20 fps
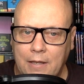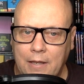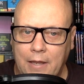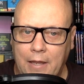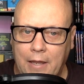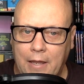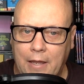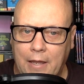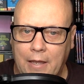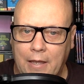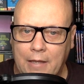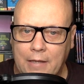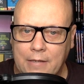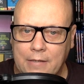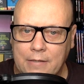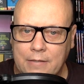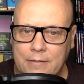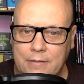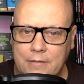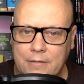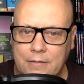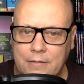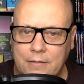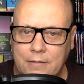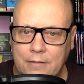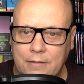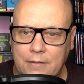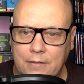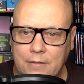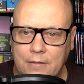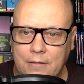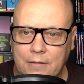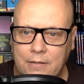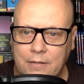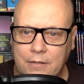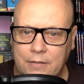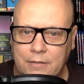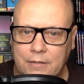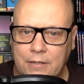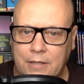and
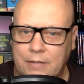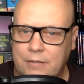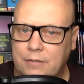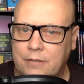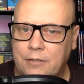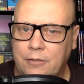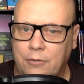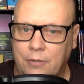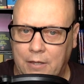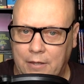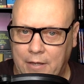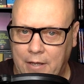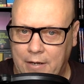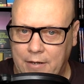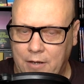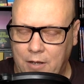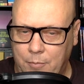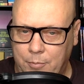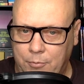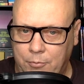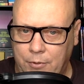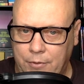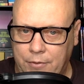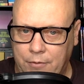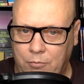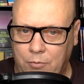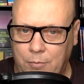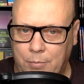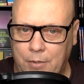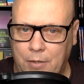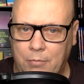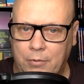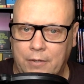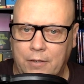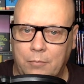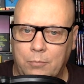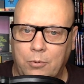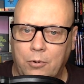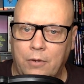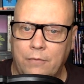doesn't necessarily line up with the
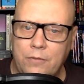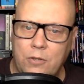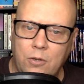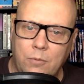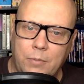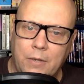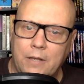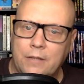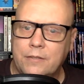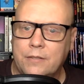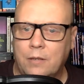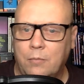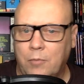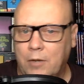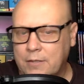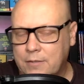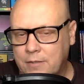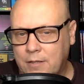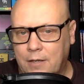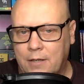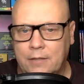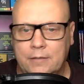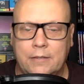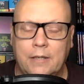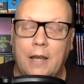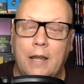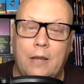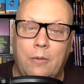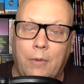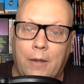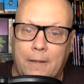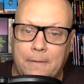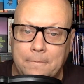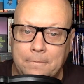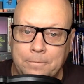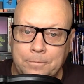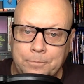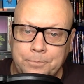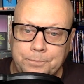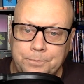Republican point of view, but in some ways does. And anyway,
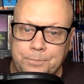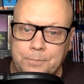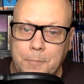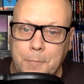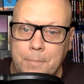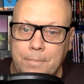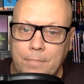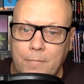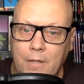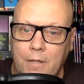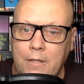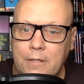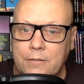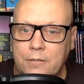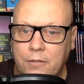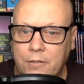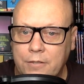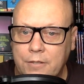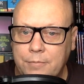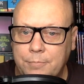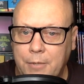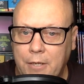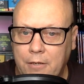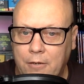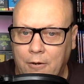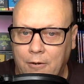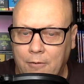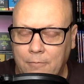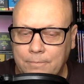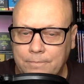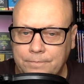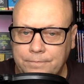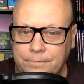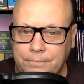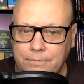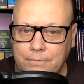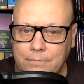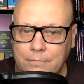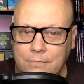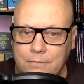he's a good speaker
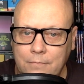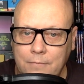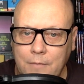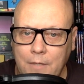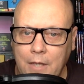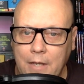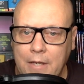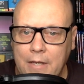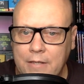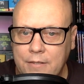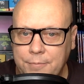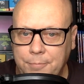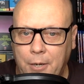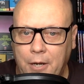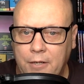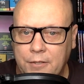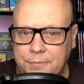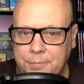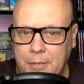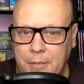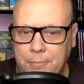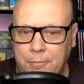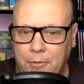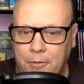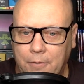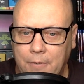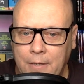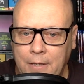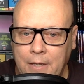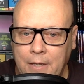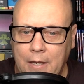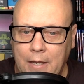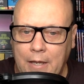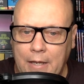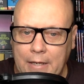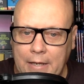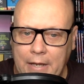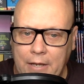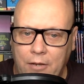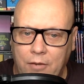and he inspires people.
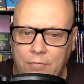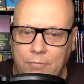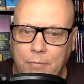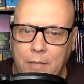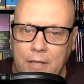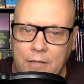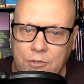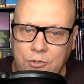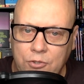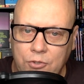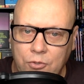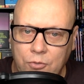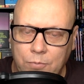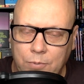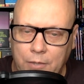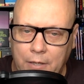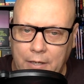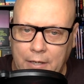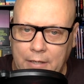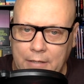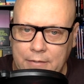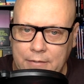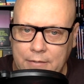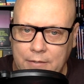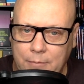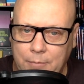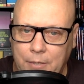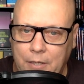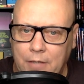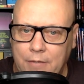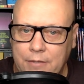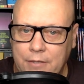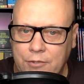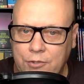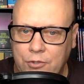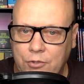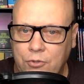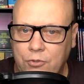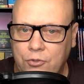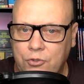And Adolphe Menjou plays a
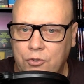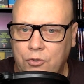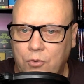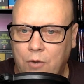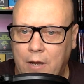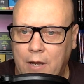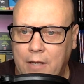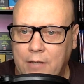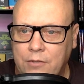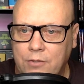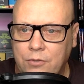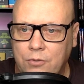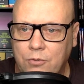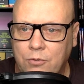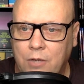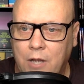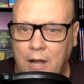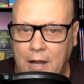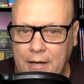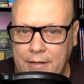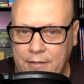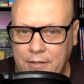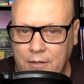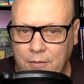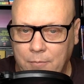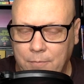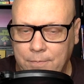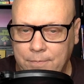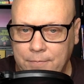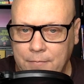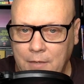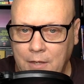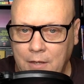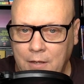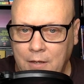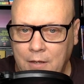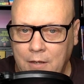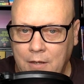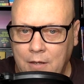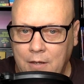politician who's trying to guide him
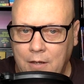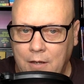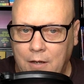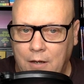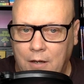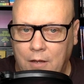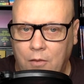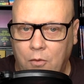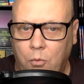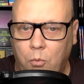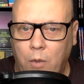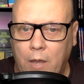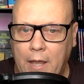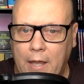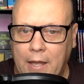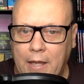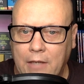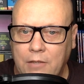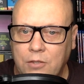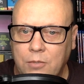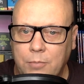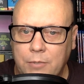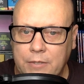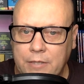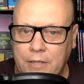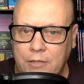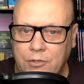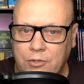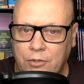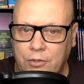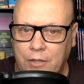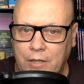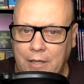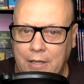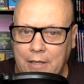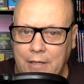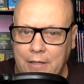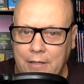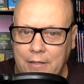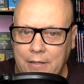on the way to
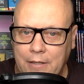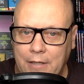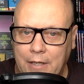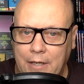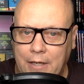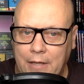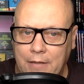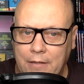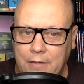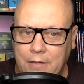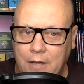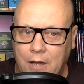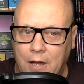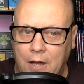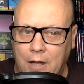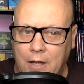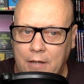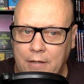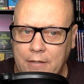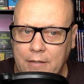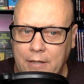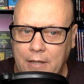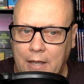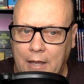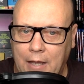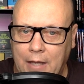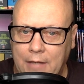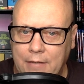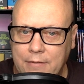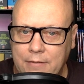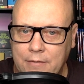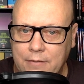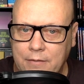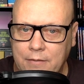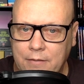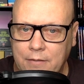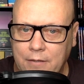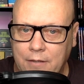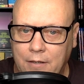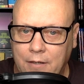potentially getting the nod at
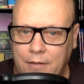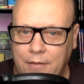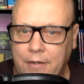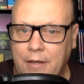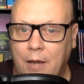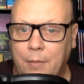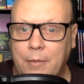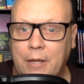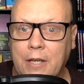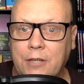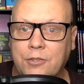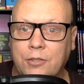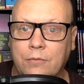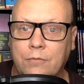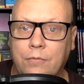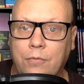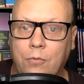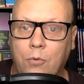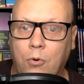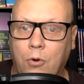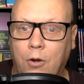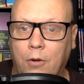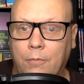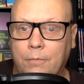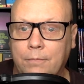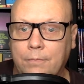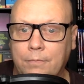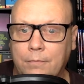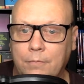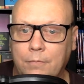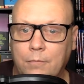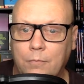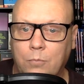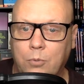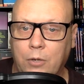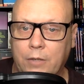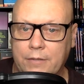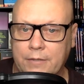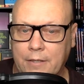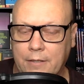uh, the nomination for
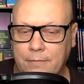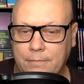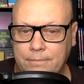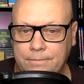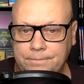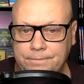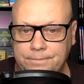president.